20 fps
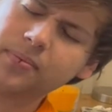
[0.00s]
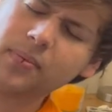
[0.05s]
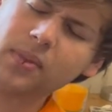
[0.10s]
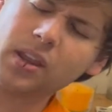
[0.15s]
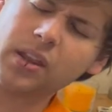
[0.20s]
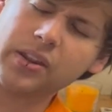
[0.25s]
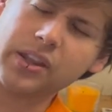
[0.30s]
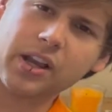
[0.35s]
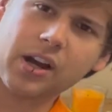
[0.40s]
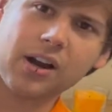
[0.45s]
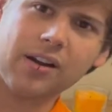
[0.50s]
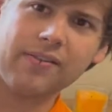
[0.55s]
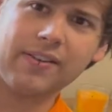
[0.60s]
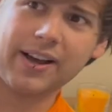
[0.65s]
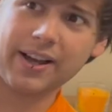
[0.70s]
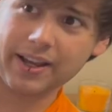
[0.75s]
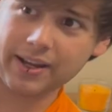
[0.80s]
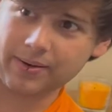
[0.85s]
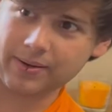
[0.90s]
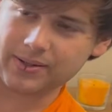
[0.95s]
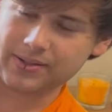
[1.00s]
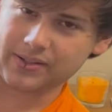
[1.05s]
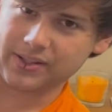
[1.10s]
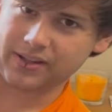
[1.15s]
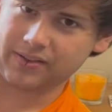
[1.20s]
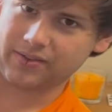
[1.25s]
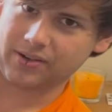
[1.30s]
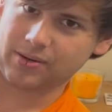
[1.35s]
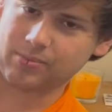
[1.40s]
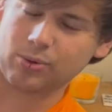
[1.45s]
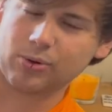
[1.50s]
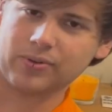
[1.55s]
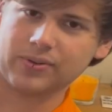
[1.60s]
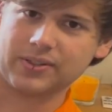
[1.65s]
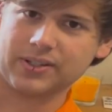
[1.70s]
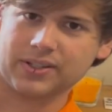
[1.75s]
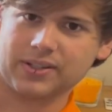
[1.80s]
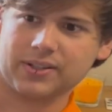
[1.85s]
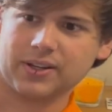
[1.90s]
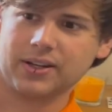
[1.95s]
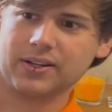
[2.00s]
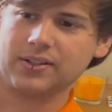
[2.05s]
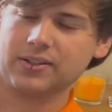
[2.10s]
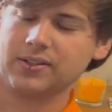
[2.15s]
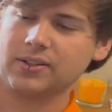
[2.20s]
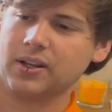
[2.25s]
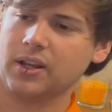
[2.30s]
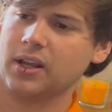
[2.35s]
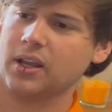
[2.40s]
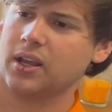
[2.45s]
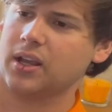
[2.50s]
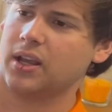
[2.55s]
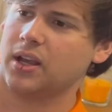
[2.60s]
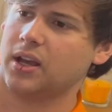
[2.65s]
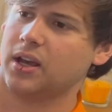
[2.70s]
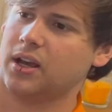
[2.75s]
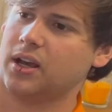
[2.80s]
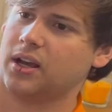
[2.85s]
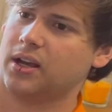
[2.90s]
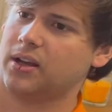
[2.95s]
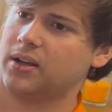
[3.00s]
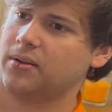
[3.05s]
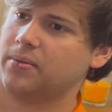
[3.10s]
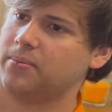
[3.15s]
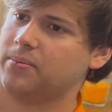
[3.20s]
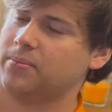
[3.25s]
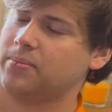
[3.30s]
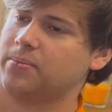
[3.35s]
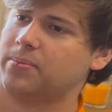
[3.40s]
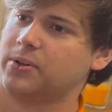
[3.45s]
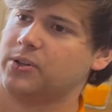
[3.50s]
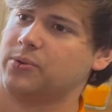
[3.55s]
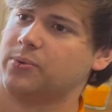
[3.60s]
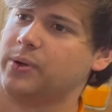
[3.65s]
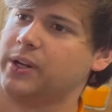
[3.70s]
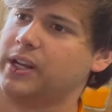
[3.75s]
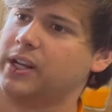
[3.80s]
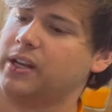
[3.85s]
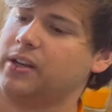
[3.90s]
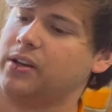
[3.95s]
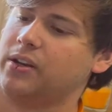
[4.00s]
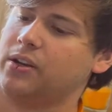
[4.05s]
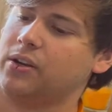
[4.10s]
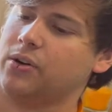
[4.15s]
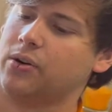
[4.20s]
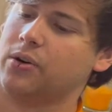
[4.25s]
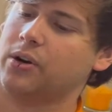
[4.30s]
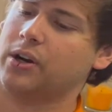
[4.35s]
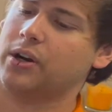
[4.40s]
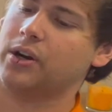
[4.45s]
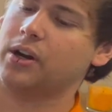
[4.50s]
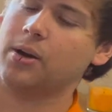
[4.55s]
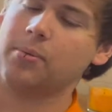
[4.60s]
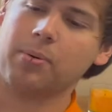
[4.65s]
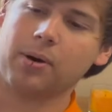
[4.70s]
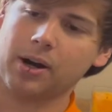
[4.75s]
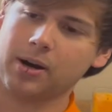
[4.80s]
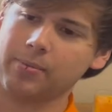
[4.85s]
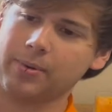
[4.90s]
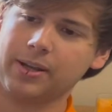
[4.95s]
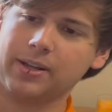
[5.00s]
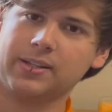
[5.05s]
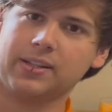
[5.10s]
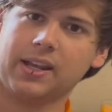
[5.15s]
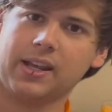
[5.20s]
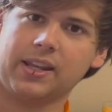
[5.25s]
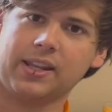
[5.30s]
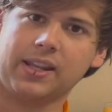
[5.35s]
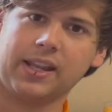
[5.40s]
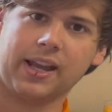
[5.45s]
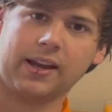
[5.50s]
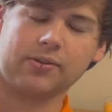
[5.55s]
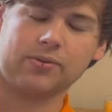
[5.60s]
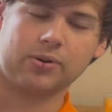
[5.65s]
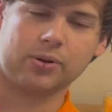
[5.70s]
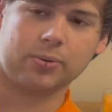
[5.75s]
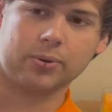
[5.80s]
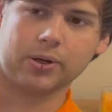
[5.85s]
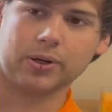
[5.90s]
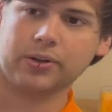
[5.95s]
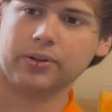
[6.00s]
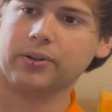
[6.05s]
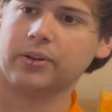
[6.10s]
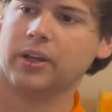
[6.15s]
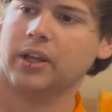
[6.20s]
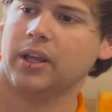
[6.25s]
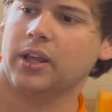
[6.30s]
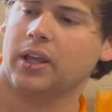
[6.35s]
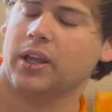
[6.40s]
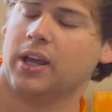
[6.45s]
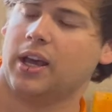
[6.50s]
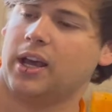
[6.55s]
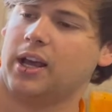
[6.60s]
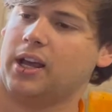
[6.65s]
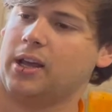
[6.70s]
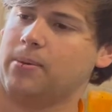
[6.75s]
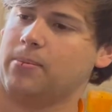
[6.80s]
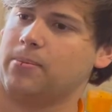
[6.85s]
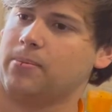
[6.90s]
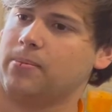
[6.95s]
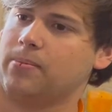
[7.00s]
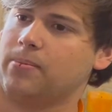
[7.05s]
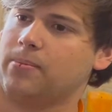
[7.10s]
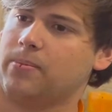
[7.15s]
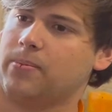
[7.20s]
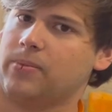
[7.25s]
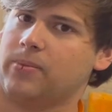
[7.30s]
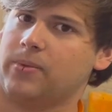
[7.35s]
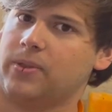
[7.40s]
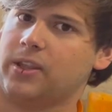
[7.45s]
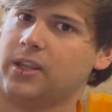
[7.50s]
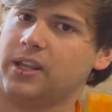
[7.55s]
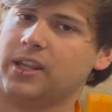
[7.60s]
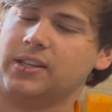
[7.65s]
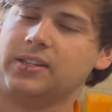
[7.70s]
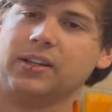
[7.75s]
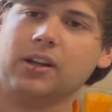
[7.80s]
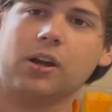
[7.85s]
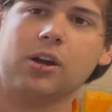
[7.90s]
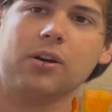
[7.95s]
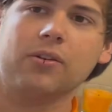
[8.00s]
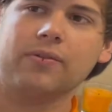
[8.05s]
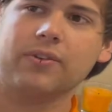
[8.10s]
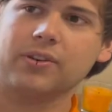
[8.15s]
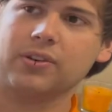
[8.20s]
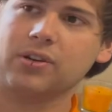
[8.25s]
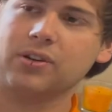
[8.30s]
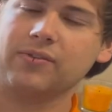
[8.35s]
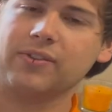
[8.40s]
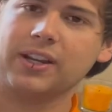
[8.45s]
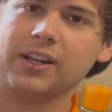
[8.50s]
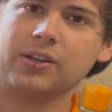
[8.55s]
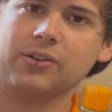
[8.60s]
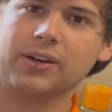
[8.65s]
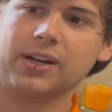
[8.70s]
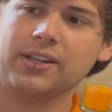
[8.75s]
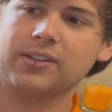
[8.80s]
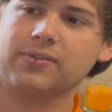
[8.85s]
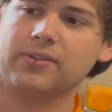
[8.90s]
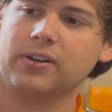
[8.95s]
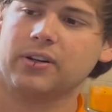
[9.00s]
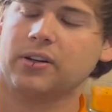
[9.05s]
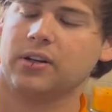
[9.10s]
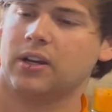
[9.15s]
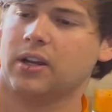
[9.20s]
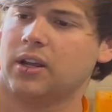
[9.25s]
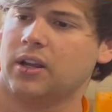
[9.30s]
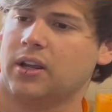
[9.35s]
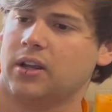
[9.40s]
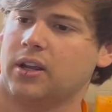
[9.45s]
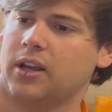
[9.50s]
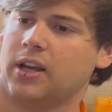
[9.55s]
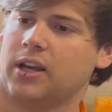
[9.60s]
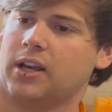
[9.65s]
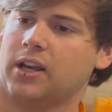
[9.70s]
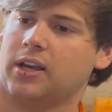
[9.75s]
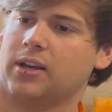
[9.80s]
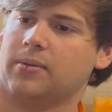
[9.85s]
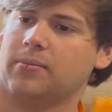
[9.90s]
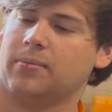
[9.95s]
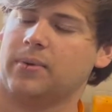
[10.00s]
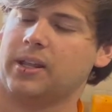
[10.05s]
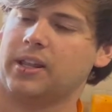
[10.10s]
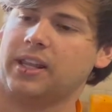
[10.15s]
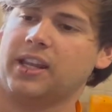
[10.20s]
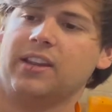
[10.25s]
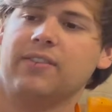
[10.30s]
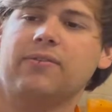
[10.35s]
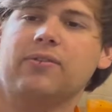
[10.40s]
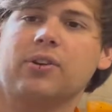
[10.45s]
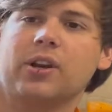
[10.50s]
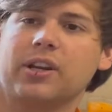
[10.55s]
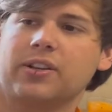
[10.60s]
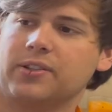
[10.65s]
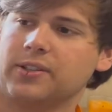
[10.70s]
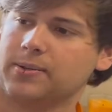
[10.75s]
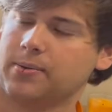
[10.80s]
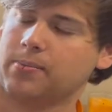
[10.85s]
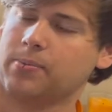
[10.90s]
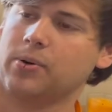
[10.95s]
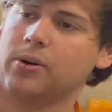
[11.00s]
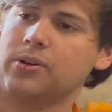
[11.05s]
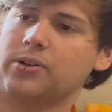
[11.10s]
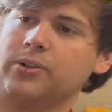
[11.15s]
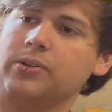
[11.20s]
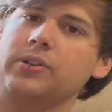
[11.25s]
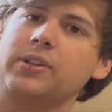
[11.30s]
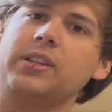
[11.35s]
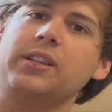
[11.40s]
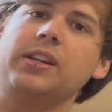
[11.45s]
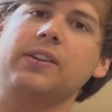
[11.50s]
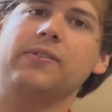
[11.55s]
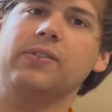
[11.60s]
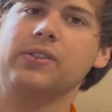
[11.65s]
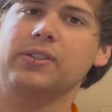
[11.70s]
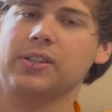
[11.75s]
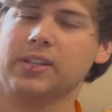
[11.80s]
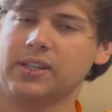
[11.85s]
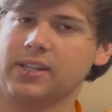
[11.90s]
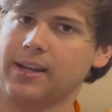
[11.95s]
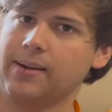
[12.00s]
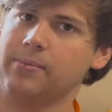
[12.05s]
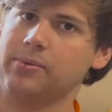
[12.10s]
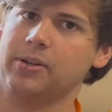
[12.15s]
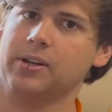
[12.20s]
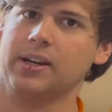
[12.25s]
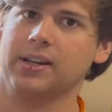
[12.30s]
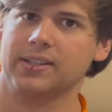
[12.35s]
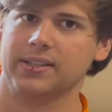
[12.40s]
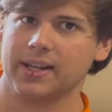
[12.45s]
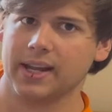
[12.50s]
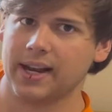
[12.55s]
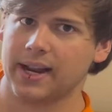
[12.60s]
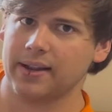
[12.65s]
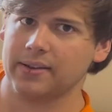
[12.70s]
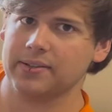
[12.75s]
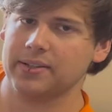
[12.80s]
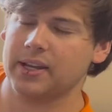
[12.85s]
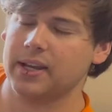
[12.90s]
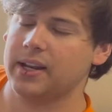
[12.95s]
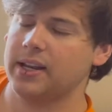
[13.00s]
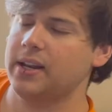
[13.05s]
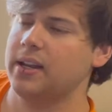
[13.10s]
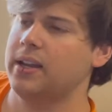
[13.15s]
The R value is the thermal resistance between your apartment and the outdoor world. It's a coefficient of heat transfer, and the heat transfer is proportional to the difference in temperature inside-outside.